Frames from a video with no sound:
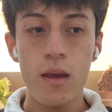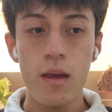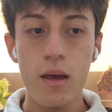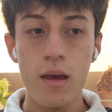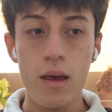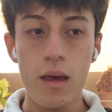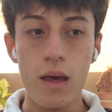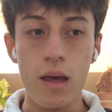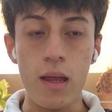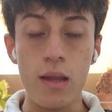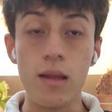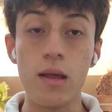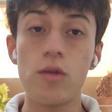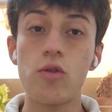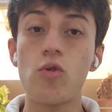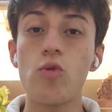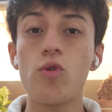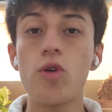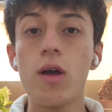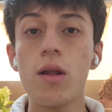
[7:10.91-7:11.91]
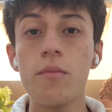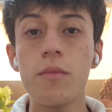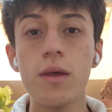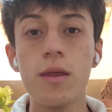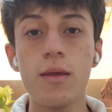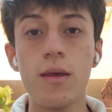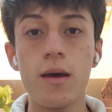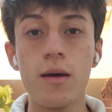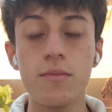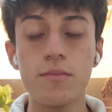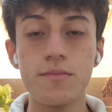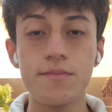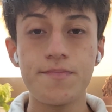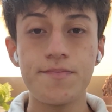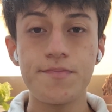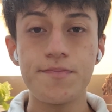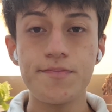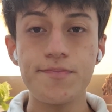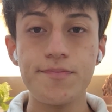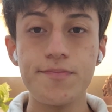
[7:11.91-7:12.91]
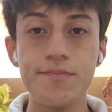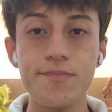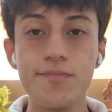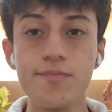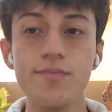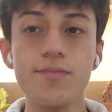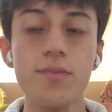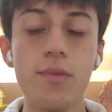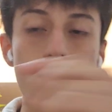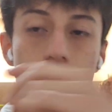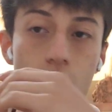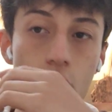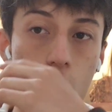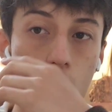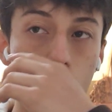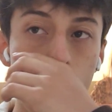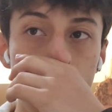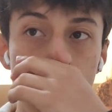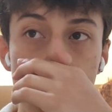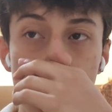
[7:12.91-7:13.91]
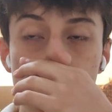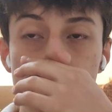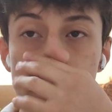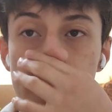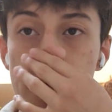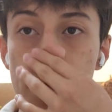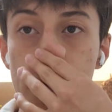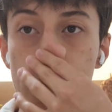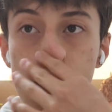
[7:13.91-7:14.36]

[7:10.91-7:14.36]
The social media nowadays,